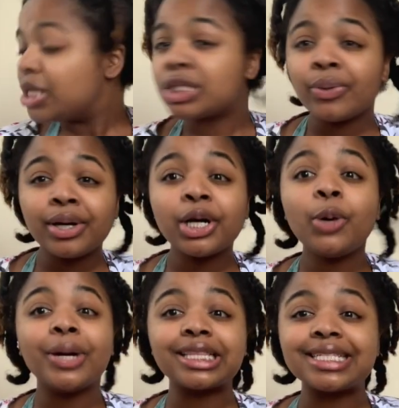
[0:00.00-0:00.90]
So we're gonna go
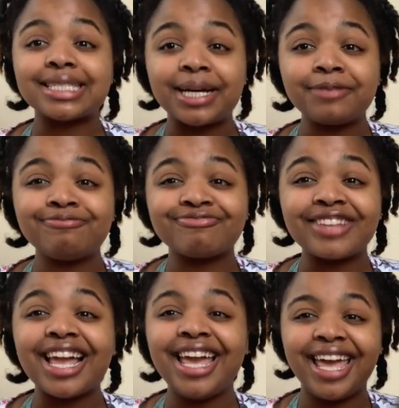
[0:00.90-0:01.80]
wet this up
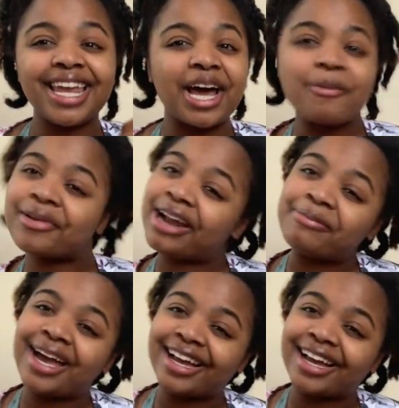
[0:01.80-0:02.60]
and I'll be right back,